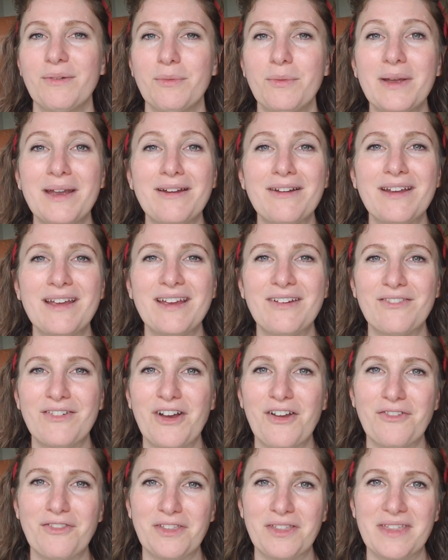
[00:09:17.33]
weary of
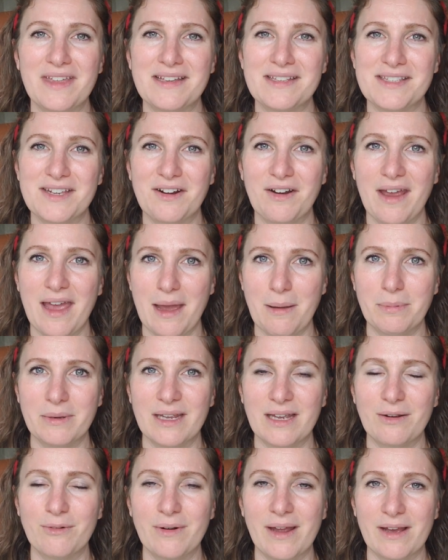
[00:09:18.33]
all the things that are
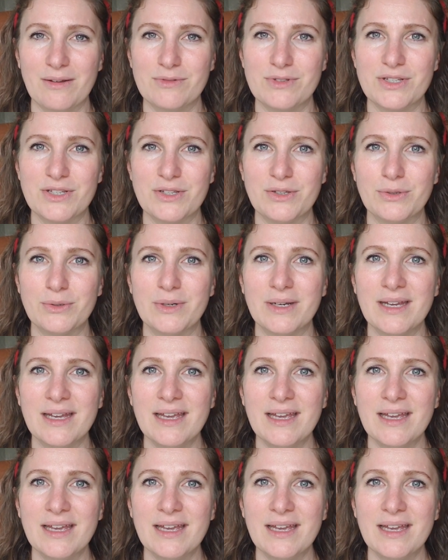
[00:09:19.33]
happening around you,